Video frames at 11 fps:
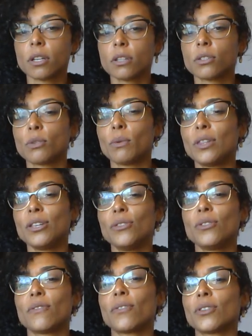So when the
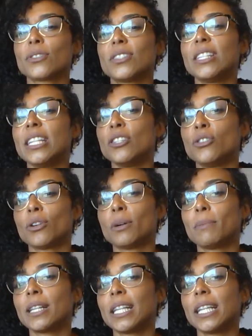universe sees your
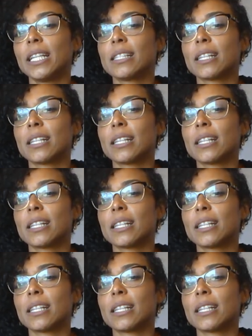abilities